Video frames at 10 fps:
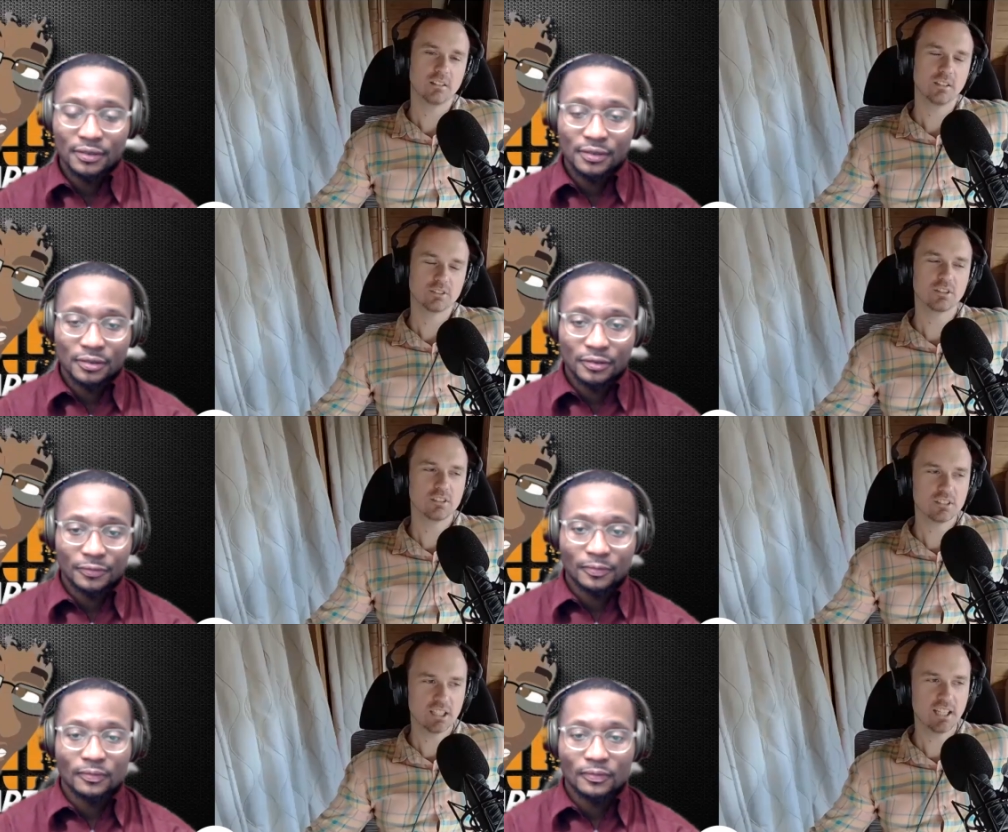Speaker 1: So
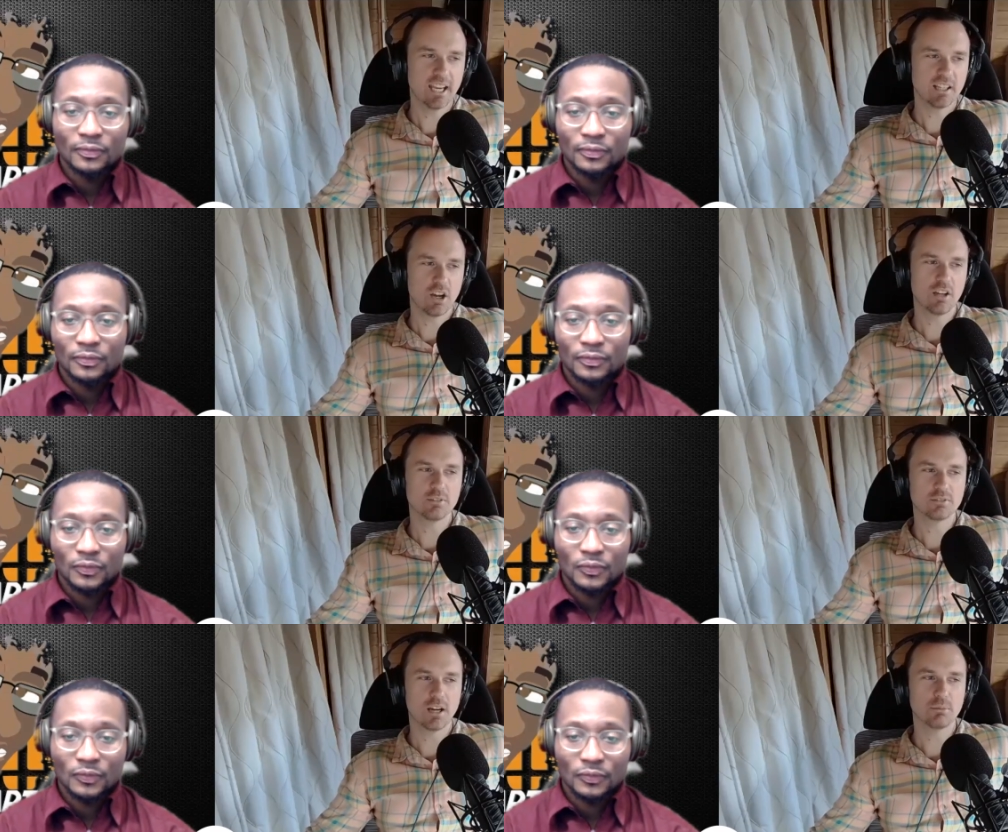the DA
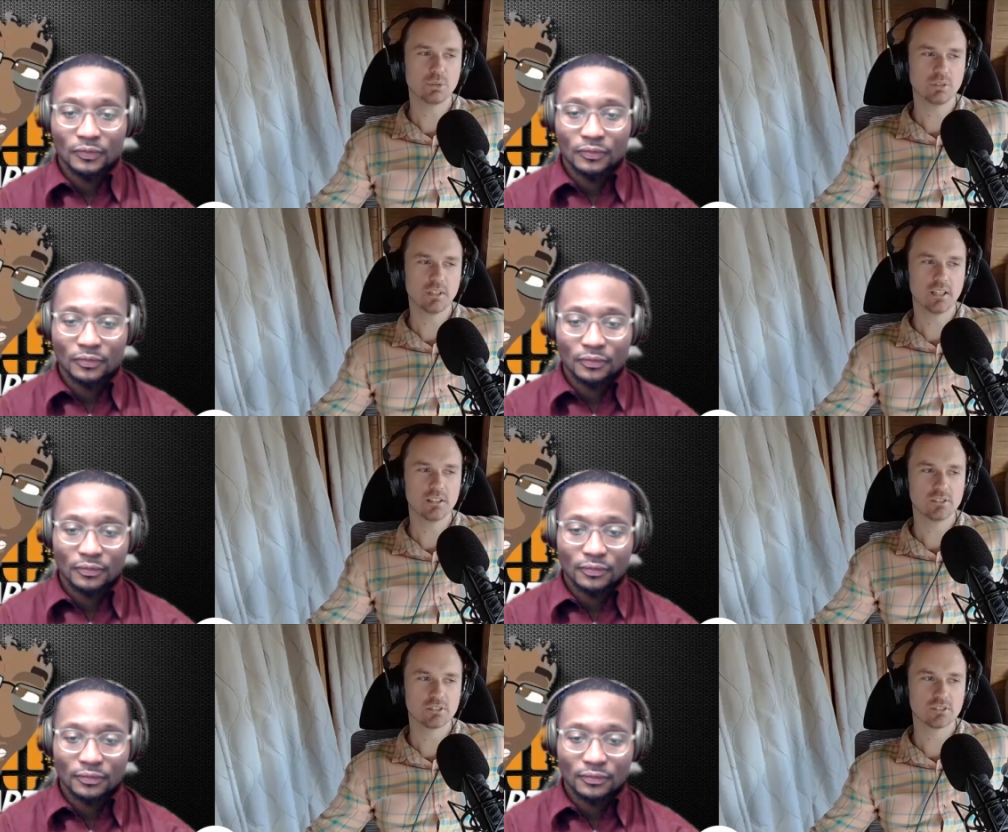kind of double
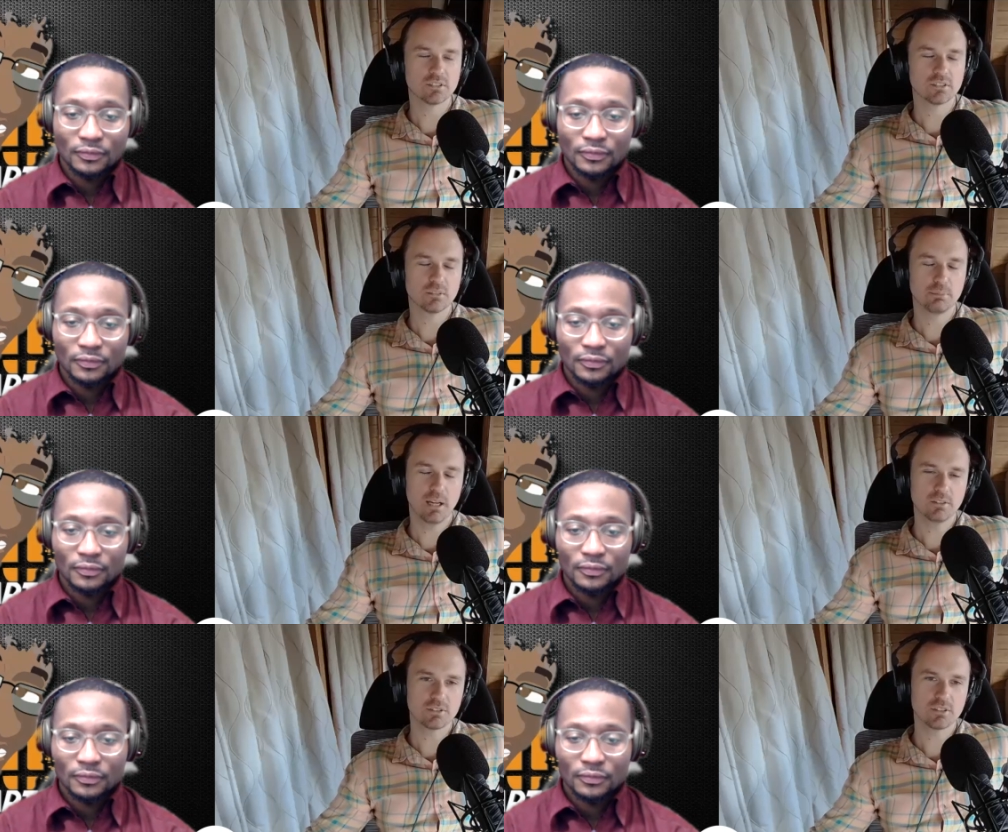as
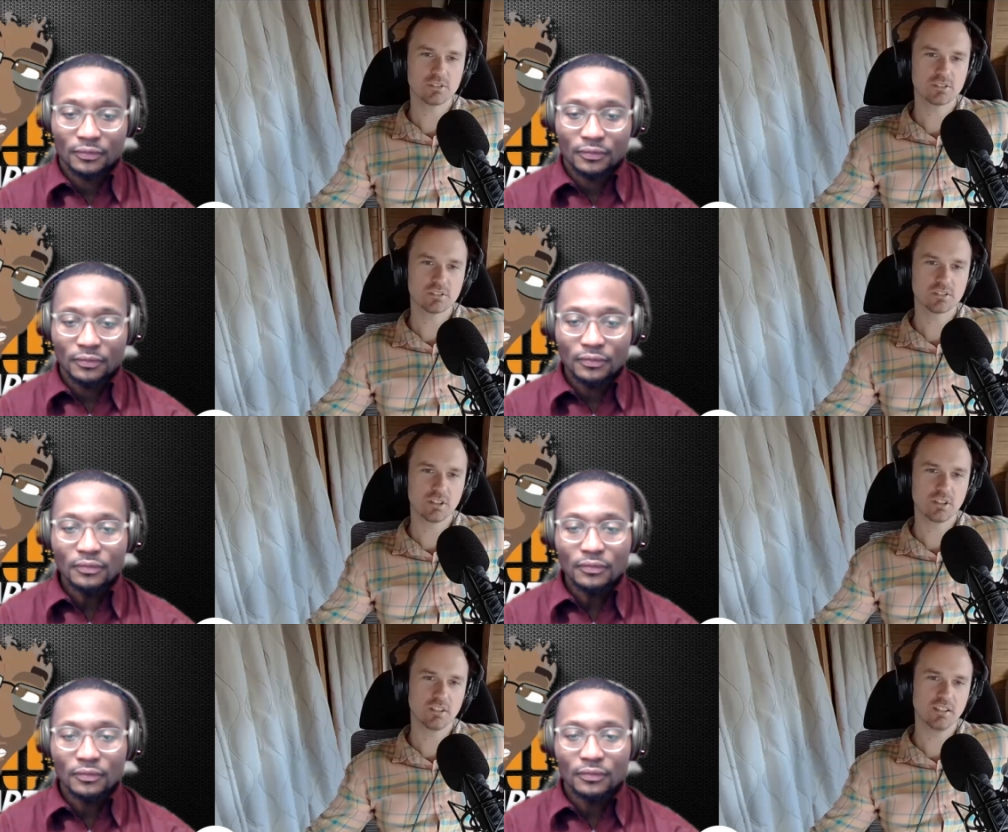bounces
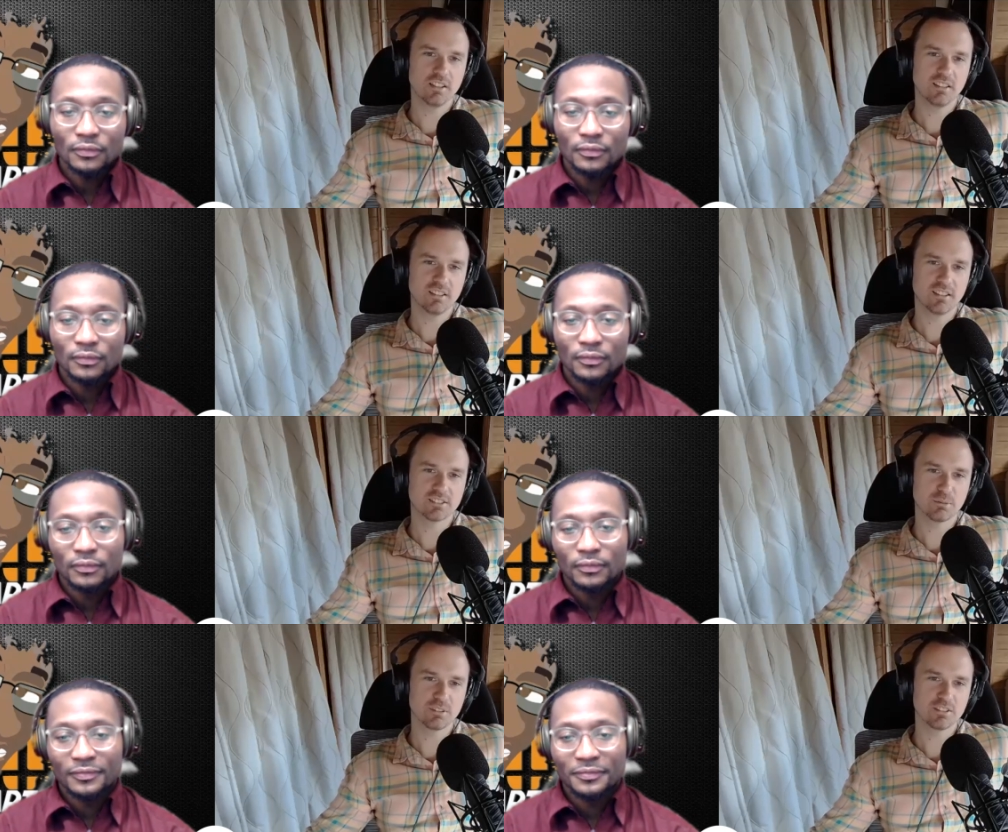security at
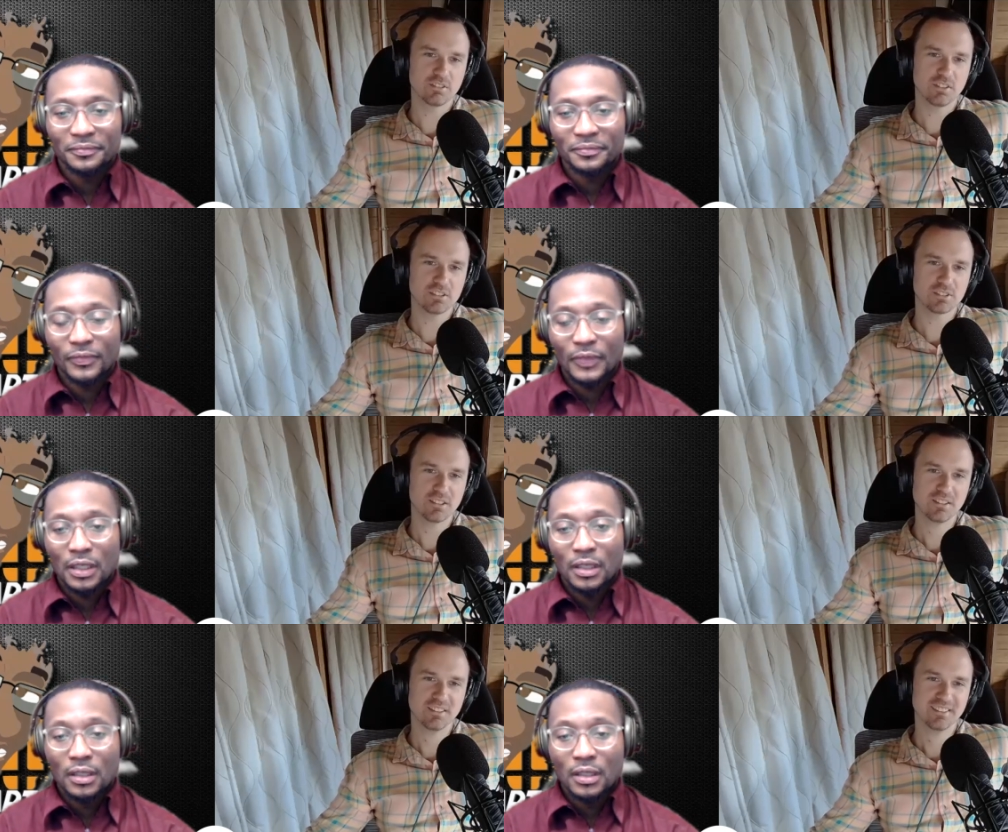some of these events?
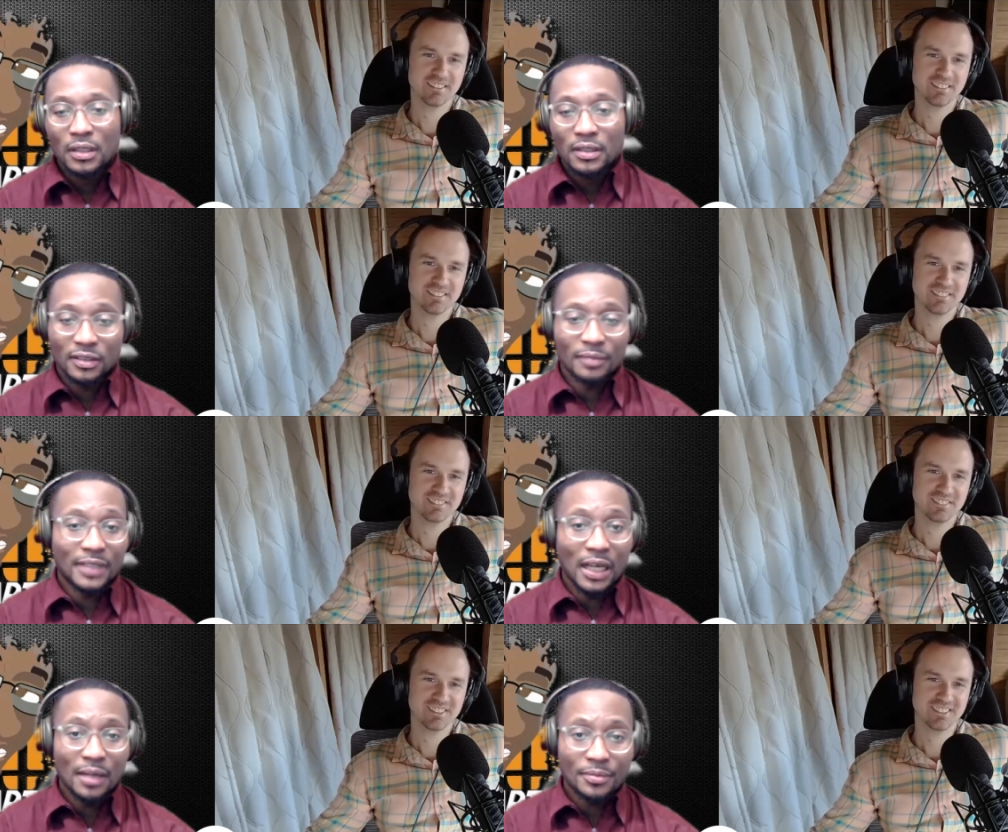
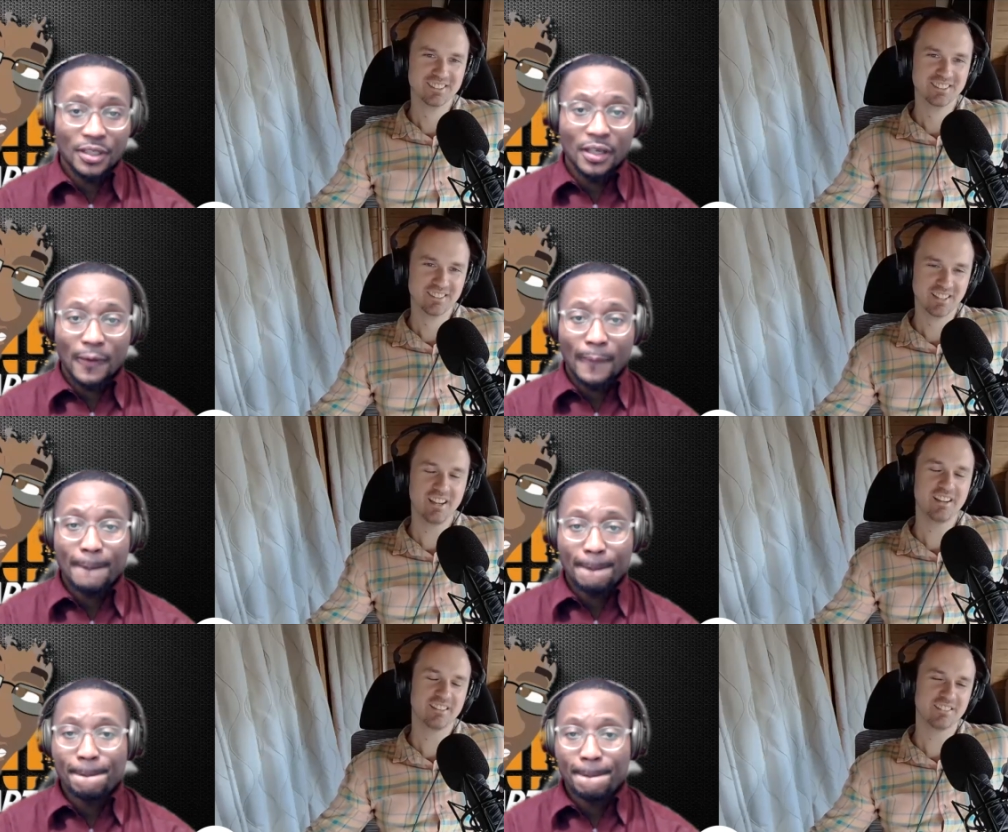
Speaker 2: Sometimes, yeah.
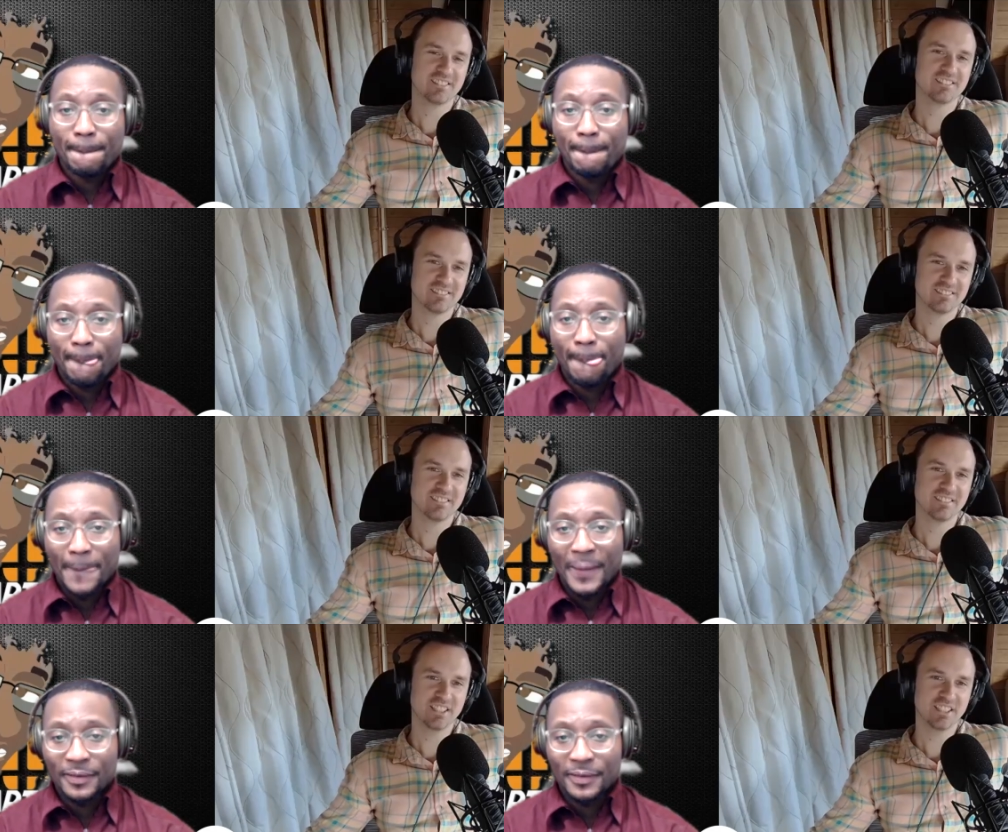Yeah. Yeah, yeah.